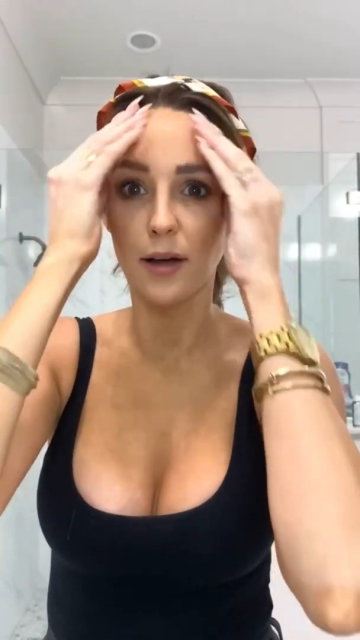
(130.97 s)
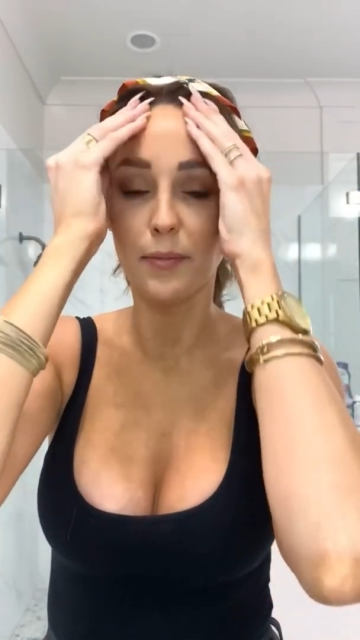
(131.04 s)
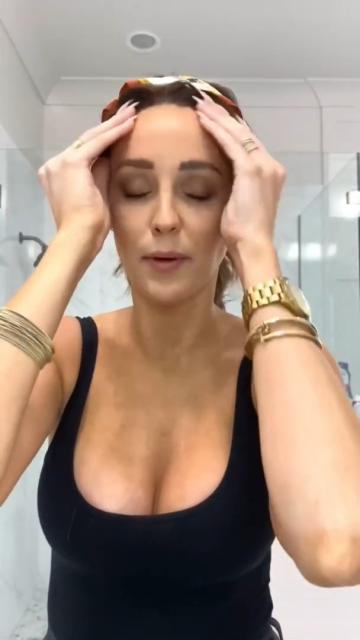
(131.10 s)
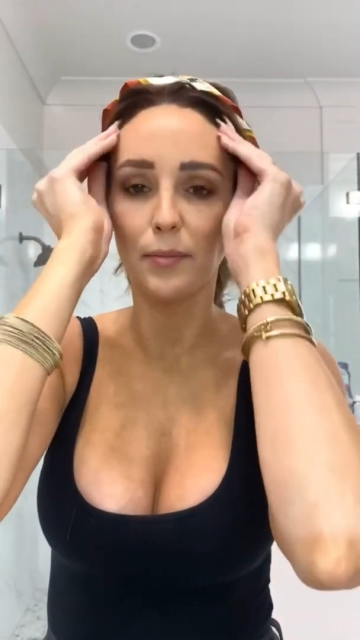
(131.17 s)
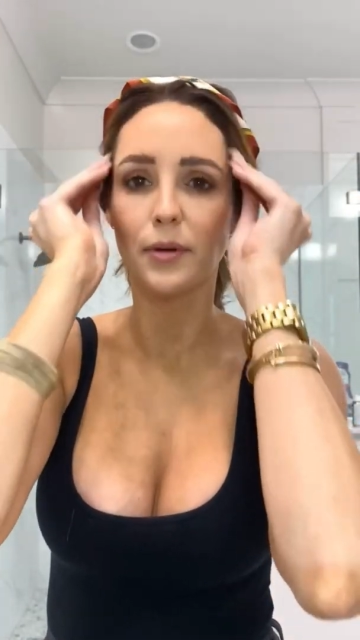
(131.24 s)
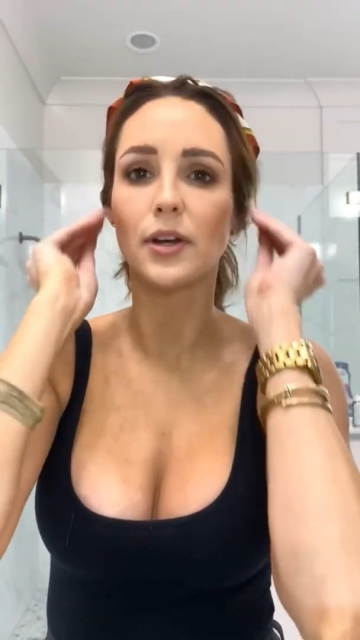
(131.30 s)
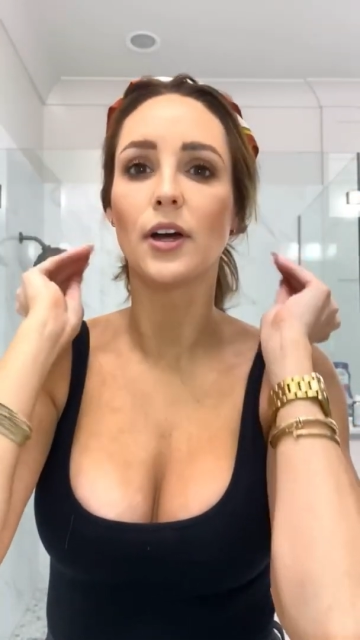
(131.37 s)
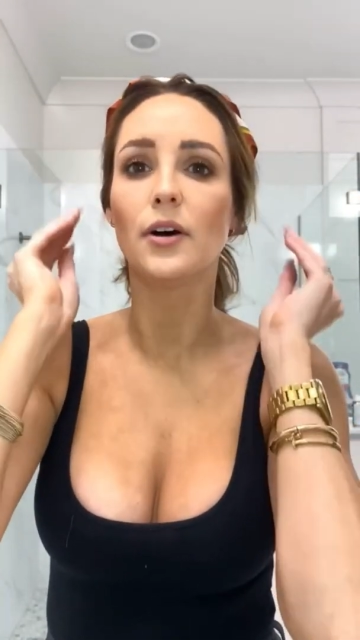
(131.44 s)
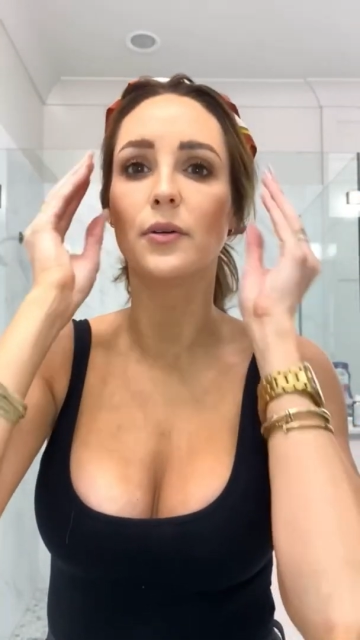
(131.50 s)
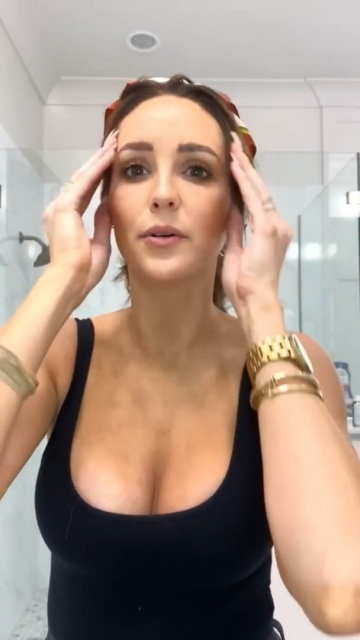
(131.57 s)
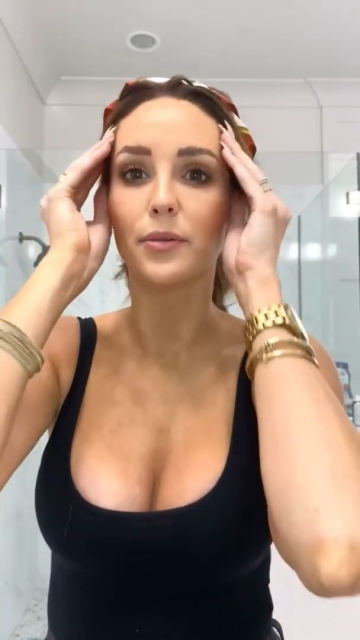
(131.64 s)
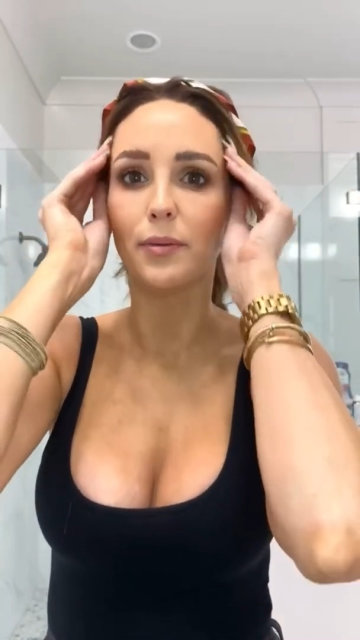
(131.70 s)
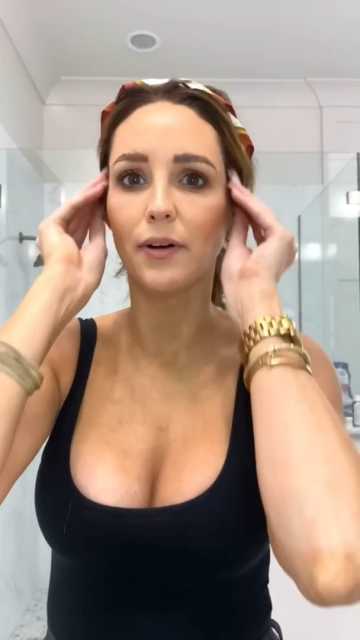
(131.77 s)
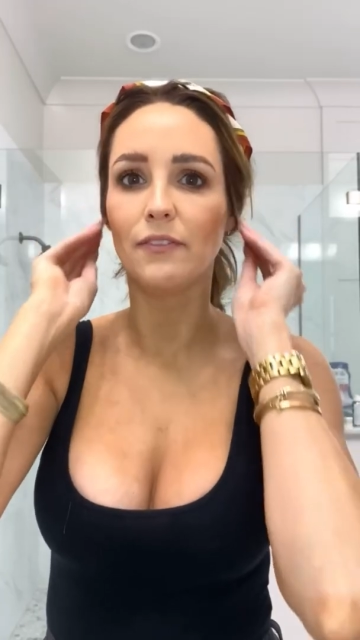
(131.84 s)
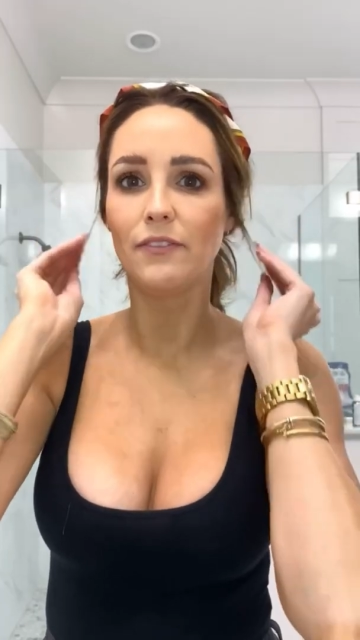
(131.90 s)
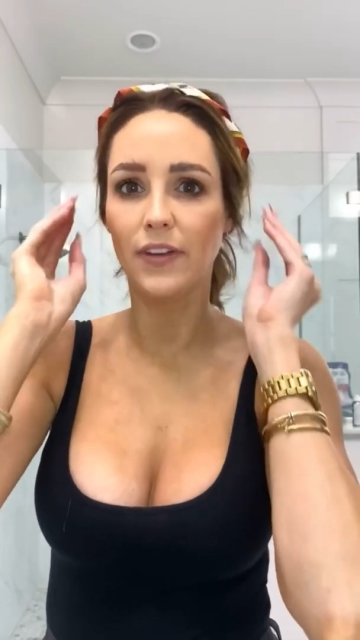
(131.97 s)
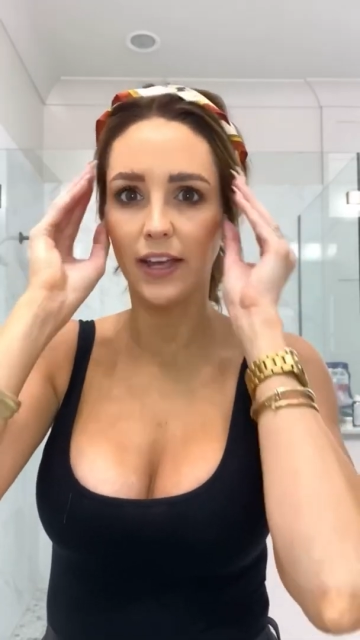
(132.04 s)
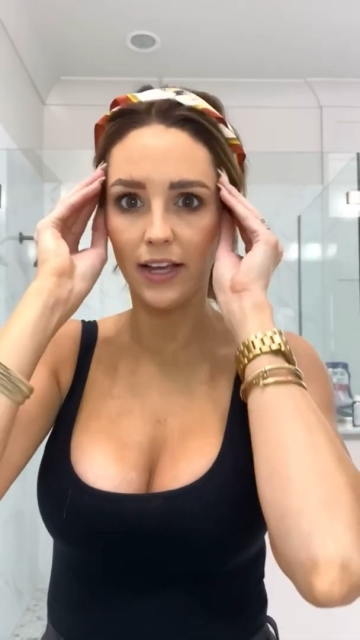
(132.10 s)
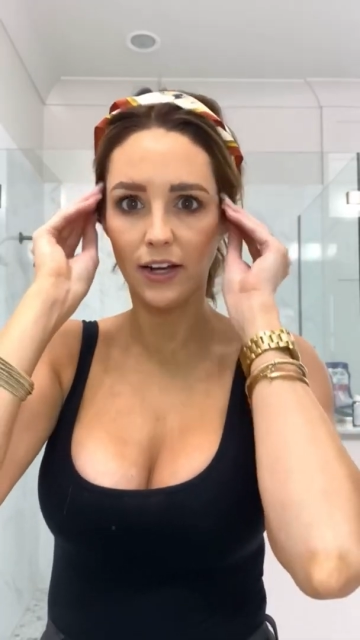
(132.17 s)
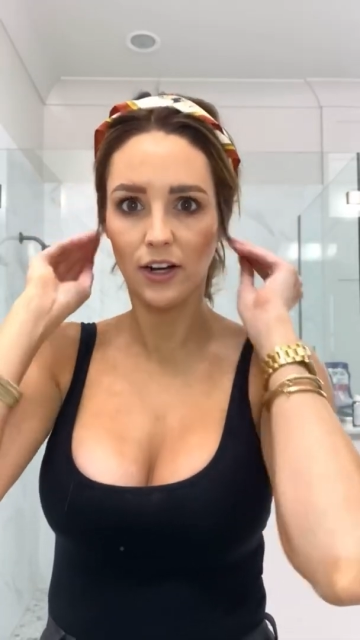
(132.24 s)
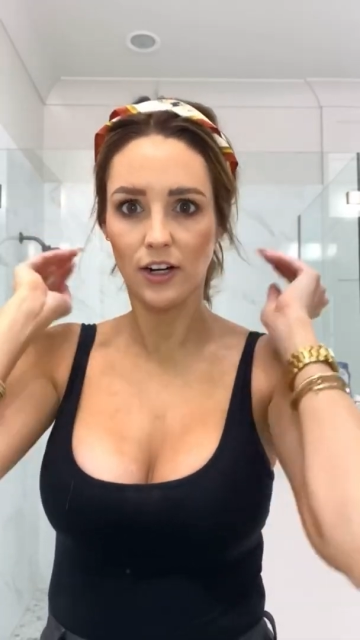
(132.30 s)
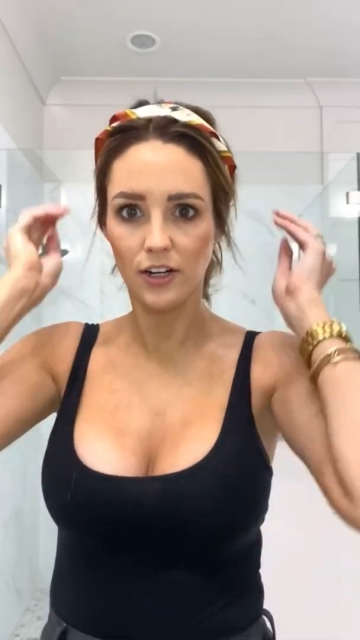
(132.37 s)
I'm going to go with my
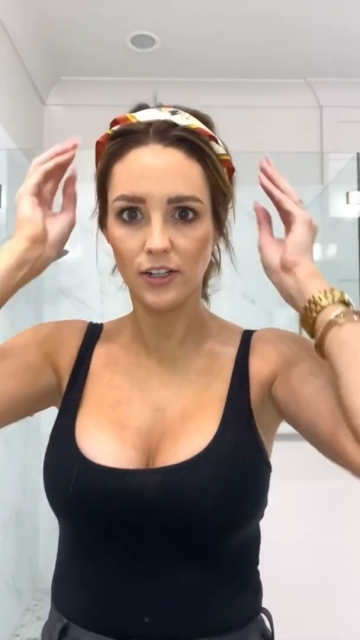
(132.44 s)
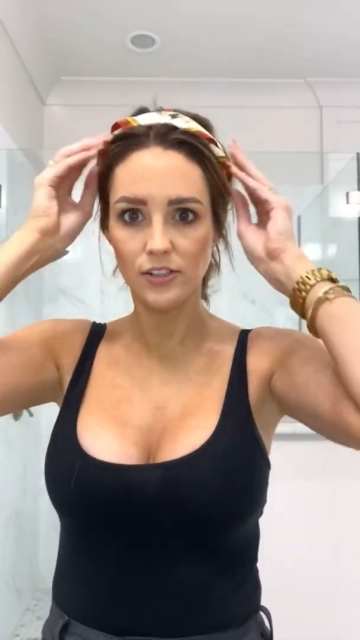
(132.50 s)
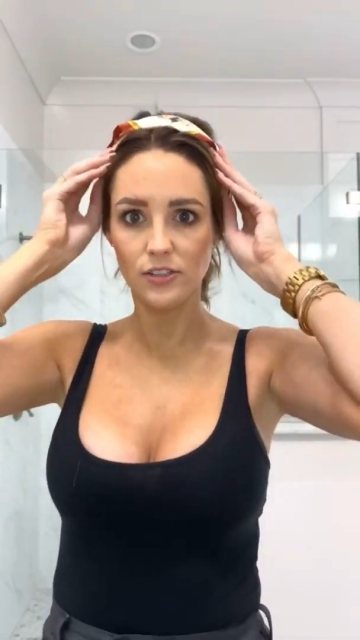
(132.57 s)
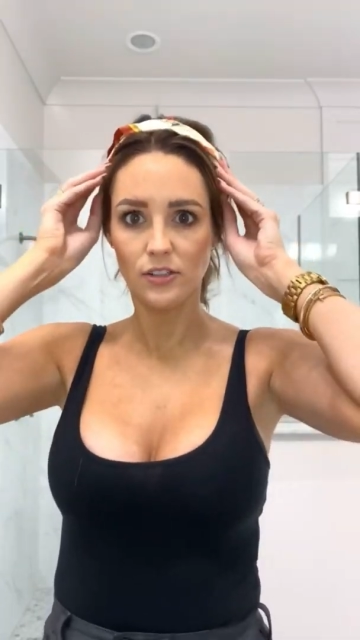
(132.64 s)
fingers.